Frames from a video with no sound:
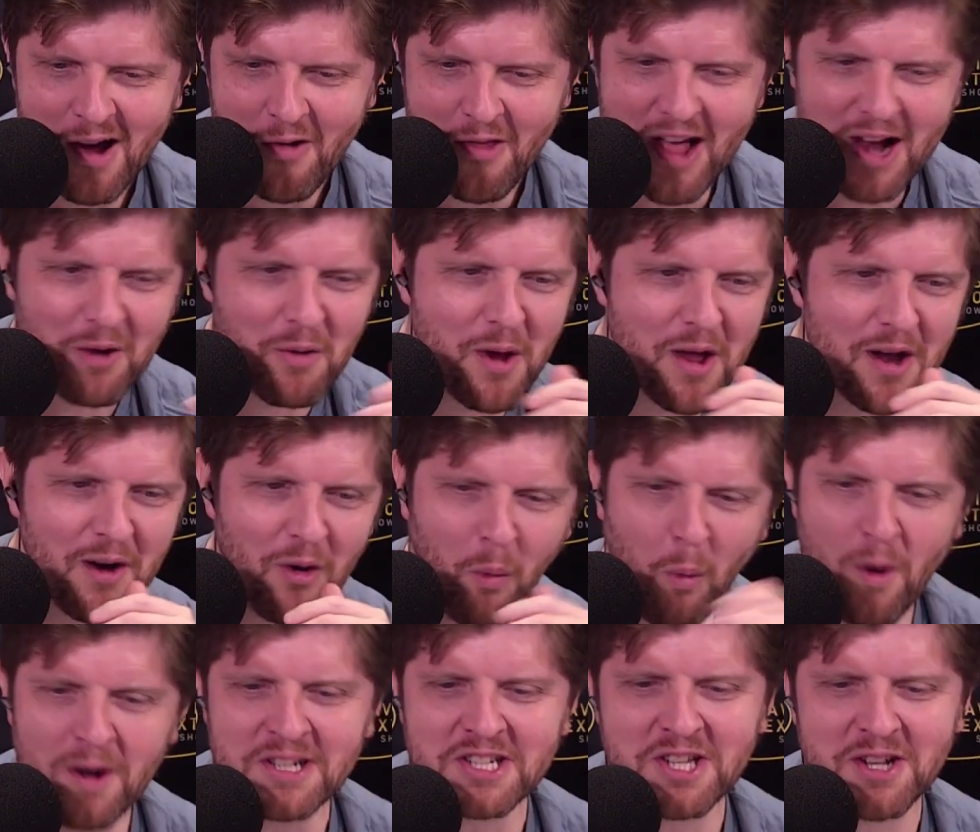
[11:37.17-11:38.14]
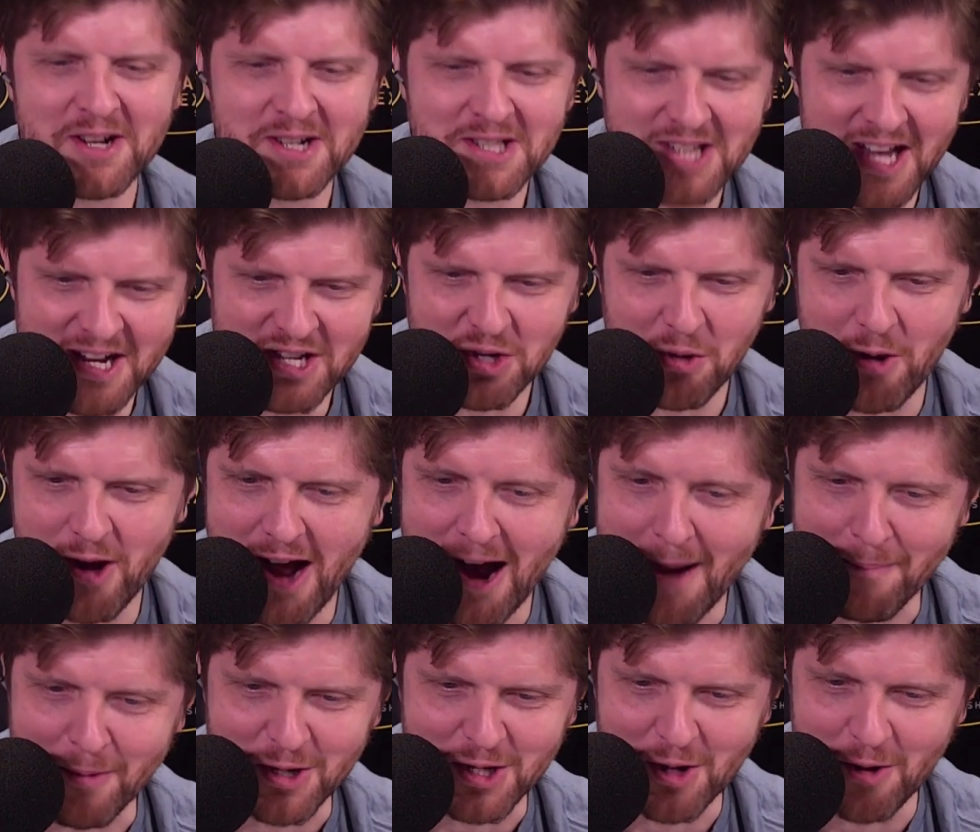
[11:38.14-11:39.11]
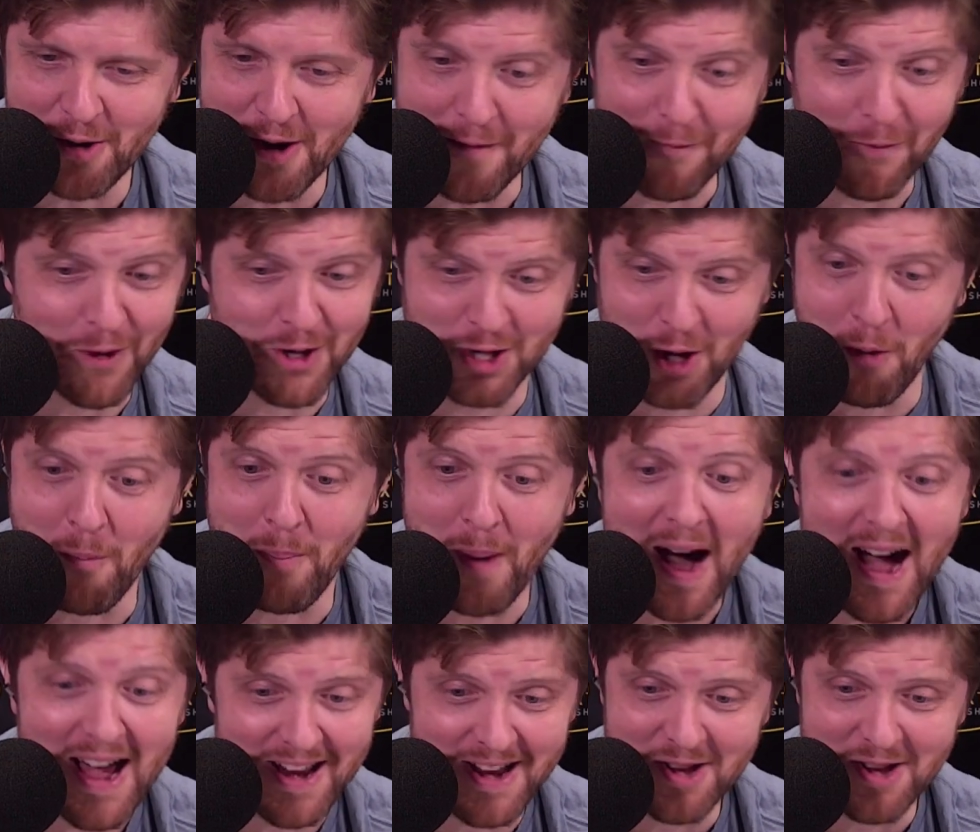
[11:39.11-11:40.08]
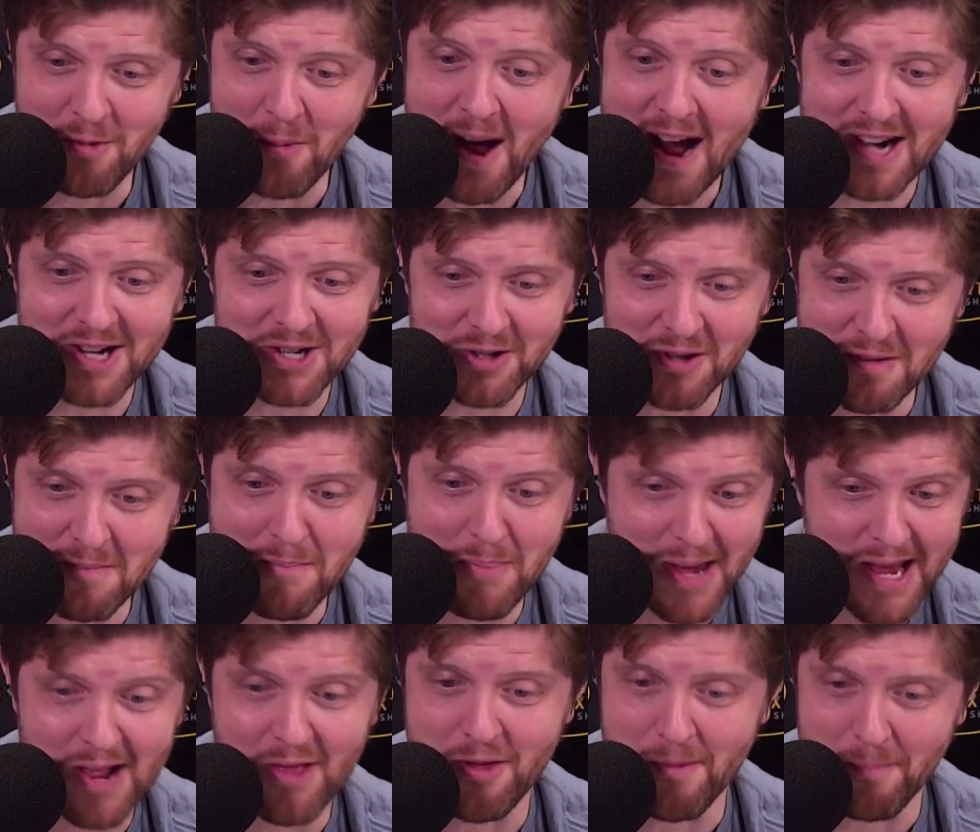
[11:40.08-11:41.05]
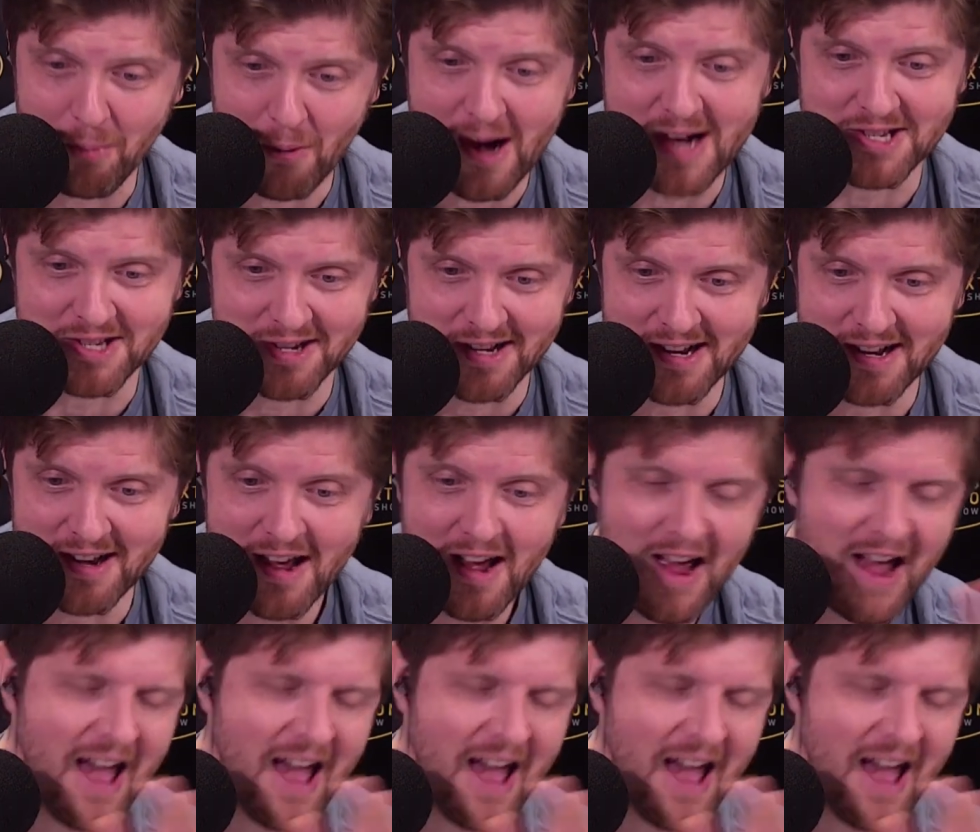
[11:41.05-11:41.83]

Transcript: that created a once in a century opportunity for Joe Biden to actually be the president.